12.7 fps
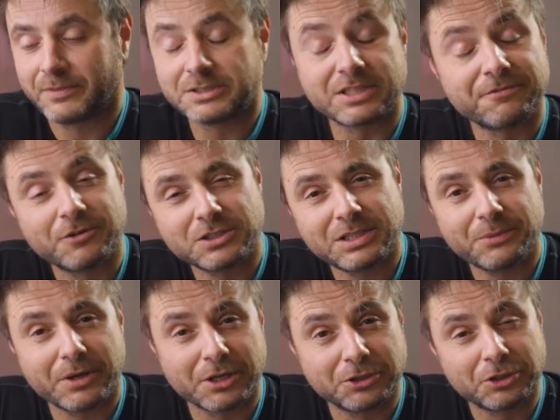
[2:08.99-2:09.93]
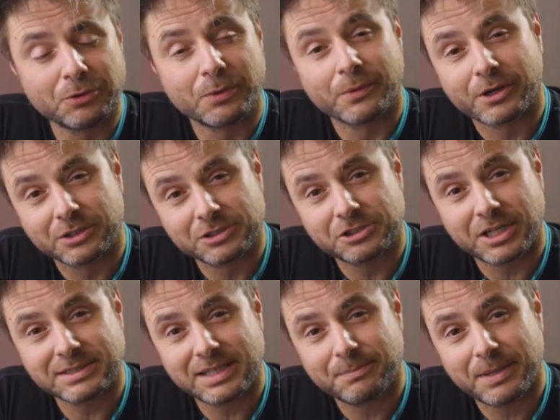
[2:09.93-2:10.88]
So first thing we're going to do when we
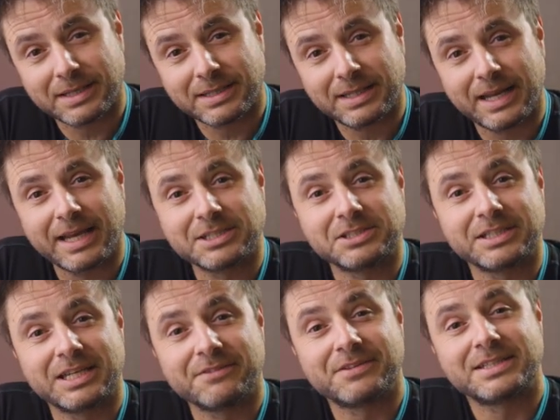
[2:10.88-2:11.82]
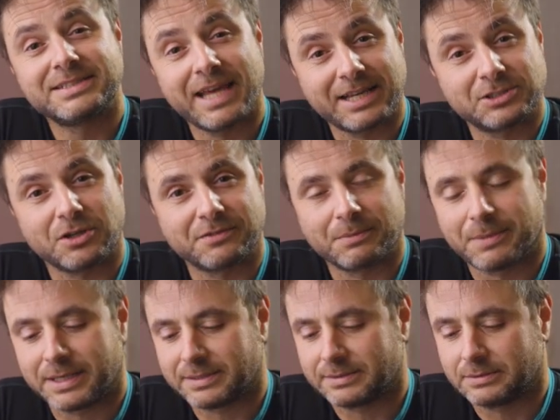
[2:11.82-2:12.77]
construct our button is to give the text of the
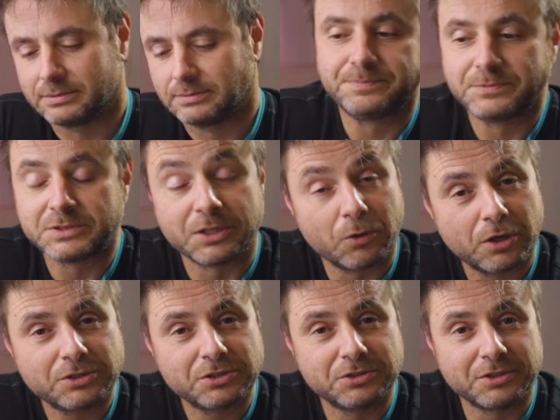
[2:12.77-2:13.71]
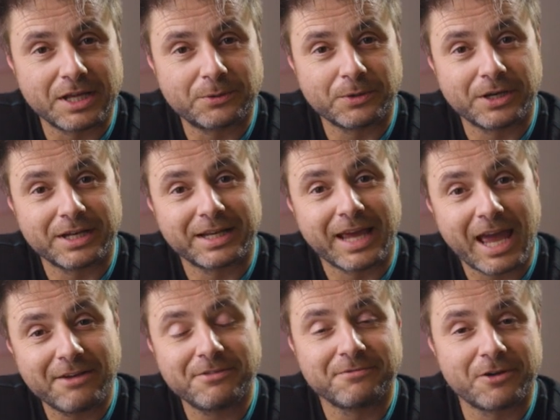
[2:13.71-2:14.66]
button. So in order to do that, we're going to
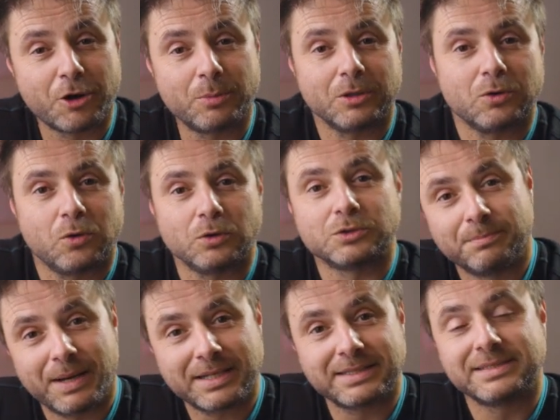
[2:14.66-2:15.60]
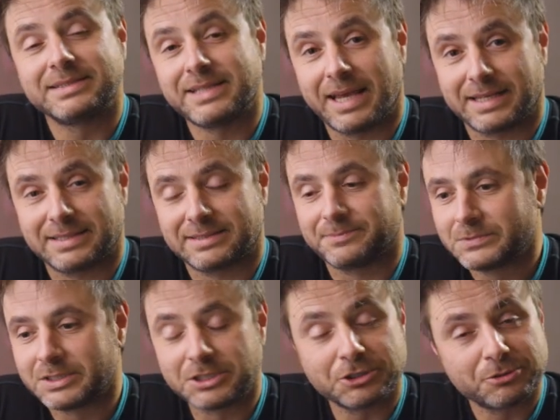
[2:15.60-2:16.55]
have a variable called button text.
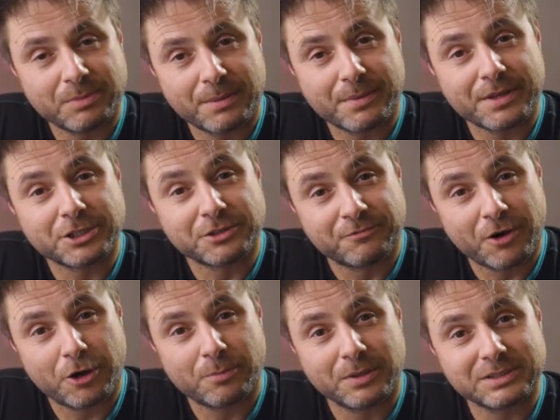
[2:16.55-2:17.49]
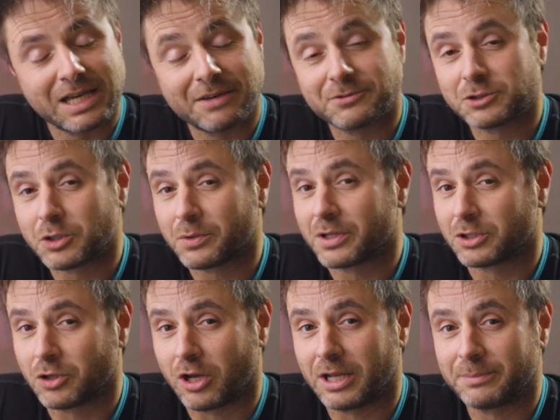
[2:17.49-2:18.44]
So just remember that your variables have to start with
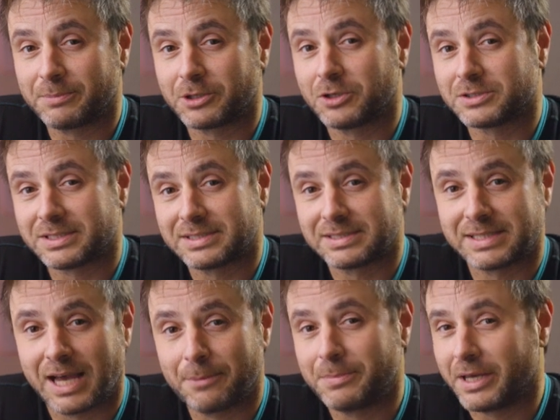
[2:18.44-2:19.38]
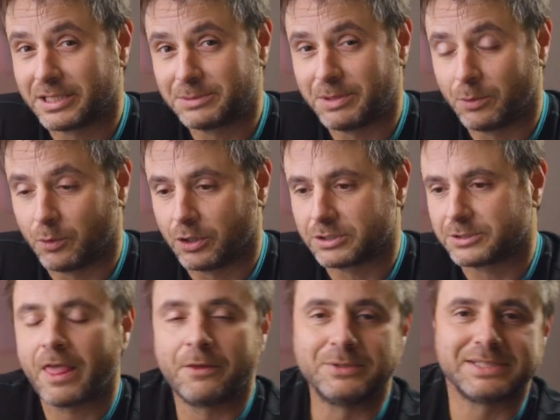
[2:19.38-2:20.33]
a dollar because this is how PHP works.
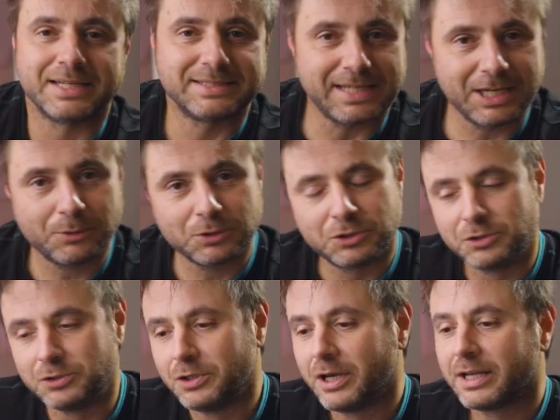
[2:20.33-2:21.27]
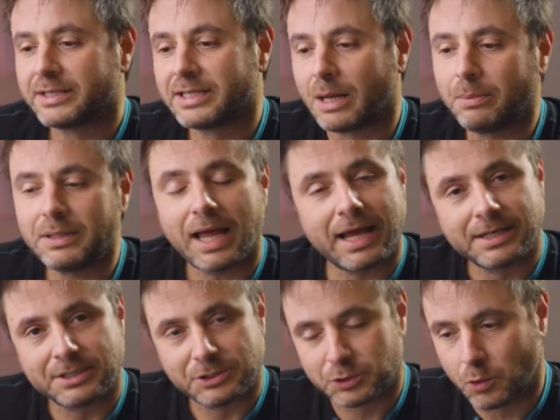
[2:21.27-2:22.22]
And we say it's equal to double
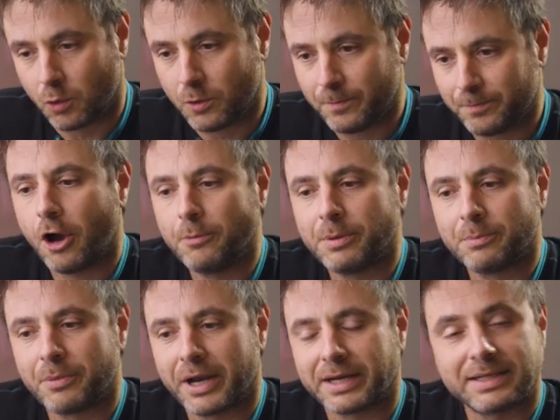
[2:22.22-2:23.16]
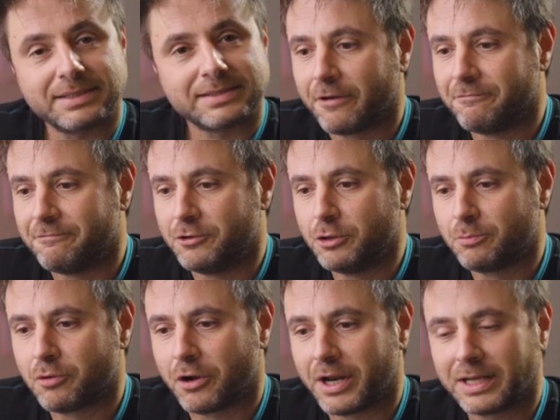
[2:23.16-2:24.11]
underscore, open brackets, view
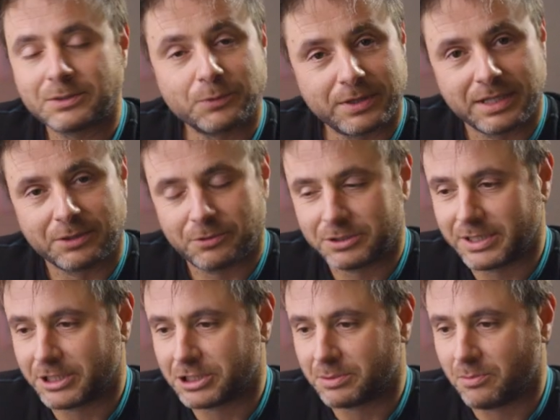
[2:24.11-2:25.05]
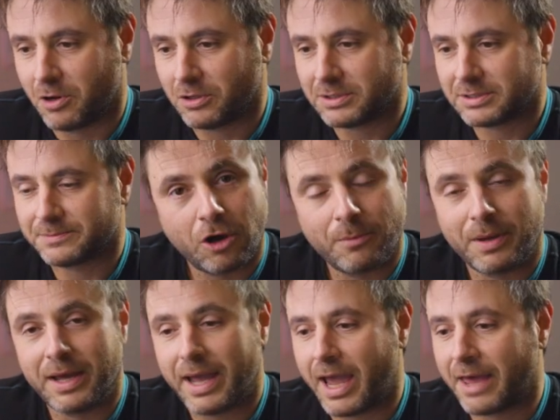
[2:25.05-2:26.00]
product within quotation marks,
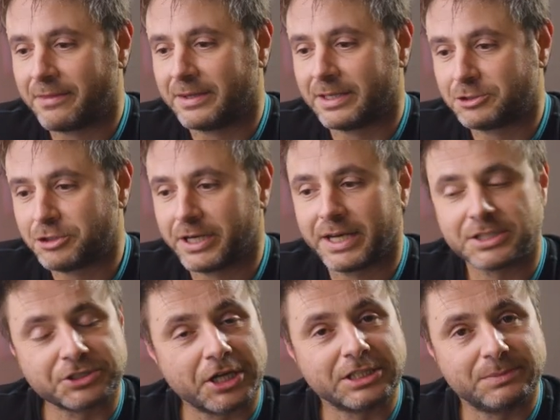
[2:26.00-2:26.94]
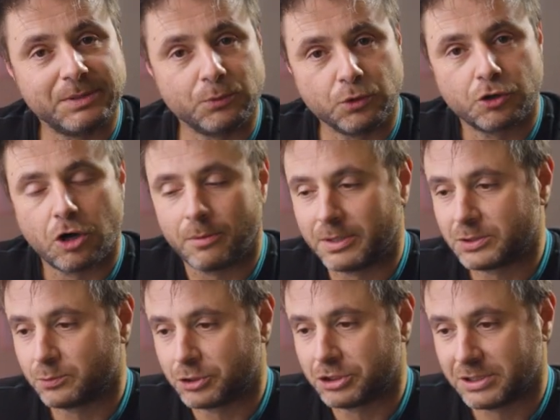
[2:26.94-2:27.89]
comma, and then the trigger is going to be
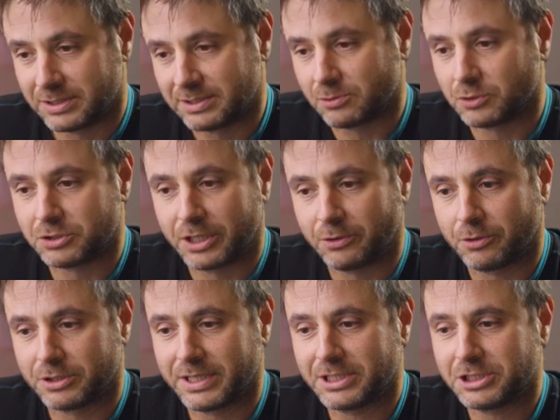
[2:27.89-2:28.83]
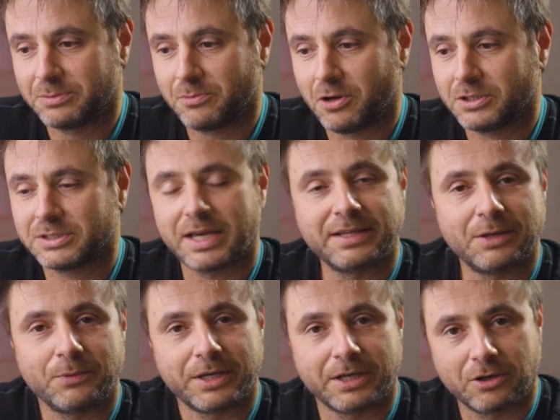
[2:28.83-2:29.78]
WooCommerce, which is also in quotation marks, and
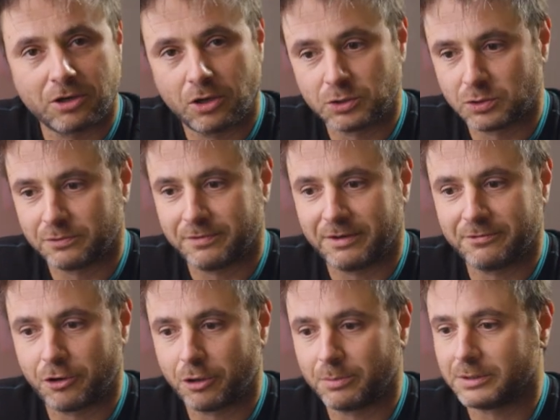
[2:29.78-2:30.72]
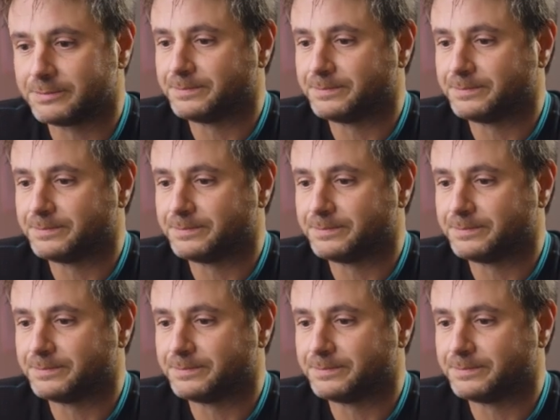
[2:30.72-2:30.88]
then we can close off our variable.